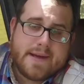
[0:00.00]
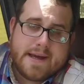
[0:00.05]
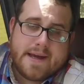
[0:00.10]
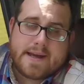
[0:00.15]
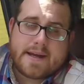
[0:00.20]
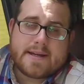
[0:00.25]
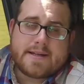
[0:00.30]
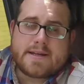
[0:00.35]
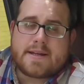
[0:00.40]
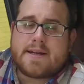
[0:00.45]
I
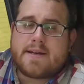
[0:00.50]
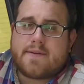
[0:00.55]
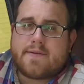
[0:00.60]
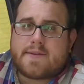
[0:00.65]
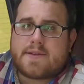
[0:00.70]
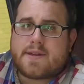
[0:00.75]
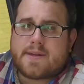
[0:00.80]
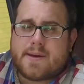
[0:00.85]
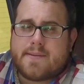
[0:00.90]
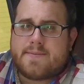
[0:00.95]
guess you can give
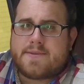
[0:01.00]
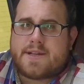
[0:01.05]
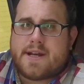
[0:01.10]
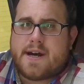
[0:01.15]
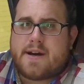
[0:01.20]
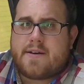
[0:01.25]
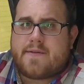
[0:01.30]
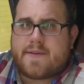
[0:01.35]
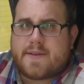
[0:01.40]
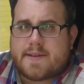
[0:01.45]
us a thumbs
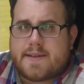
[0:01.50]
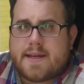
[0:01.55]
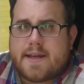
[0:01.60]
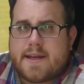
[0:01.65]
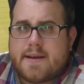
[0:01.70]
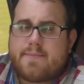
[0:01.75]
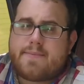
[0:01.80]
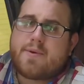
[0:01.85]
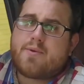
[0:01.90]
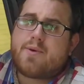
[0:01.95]
down if you
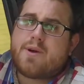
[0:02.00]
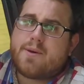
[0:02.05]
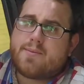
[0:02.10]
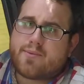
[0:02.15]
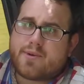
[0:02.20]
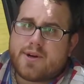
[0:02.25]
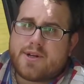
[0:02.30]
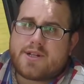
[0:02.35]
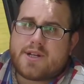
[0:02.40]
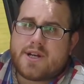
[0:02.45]
didn't, but we'd
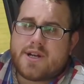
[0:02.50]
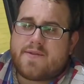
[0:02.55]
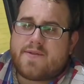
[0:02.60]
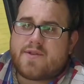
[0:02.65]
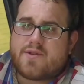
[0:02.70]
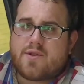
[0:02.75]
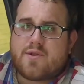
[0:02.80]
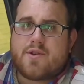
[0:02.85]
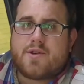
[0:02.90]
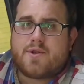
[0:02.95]
appreciate it if you
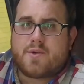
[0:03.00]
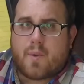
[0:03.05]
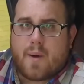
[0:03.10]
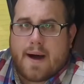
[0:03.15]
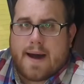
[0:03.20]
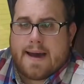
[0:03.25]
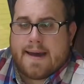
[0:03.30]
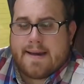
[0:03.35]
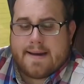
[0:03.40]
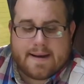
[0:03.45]
told us
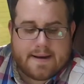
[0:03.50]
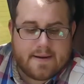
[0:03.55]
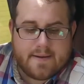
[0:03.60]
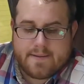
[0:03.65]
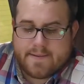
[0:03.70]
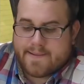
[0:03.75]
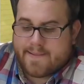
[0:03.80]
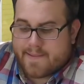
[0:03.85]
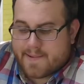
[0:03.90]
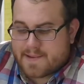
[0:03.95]
why. And I
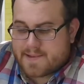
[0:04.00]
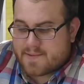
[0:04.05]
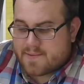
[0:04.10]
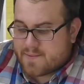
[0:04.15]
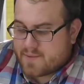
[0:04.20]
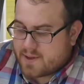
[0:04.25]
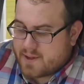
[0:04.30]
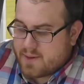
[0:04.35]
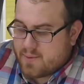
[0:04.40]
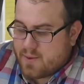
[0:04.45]
know it wasn't
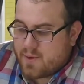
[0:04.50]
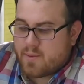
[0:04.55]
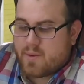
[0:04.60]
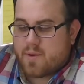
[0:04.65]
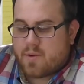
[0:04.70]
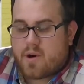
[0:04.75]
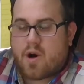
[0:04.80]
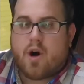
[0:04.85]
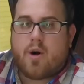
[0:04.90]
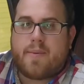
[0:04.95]
really what we
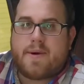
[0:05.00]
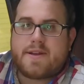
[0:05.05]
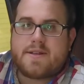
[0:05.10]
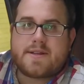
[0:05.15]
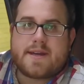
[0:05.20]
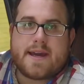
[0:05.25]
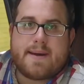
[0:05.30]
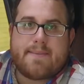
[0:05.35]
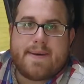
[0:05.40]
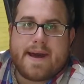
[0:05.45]
were hoping to
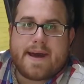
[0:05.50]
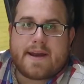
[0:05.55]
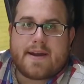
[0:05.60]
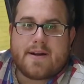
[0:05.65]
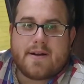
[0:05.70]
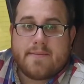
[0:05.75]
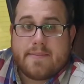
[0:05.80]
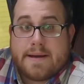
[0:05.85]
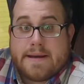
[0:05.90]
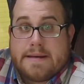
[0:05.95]
get back
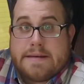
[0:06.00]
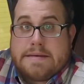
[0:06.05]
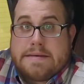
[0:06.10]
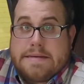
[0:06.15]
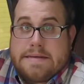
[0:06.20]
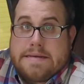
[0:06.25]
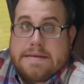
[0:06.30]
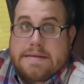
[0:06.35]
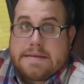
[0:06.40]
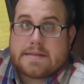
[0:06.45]
here, but
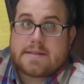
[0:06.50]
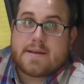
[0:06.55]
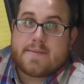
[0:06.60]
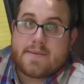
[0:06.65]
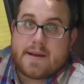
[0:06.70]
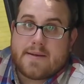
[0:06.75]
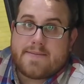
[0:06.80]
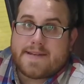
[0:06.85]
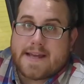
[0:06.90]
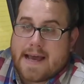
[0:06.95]
it
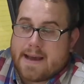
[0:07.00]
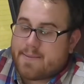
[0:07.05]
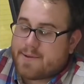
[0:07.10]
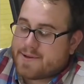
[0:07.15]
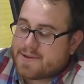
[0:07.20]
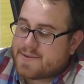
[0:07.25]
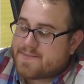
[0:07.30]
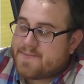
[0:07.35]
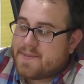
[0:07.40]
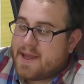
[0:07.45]
sometimes
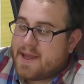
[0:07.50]
happens.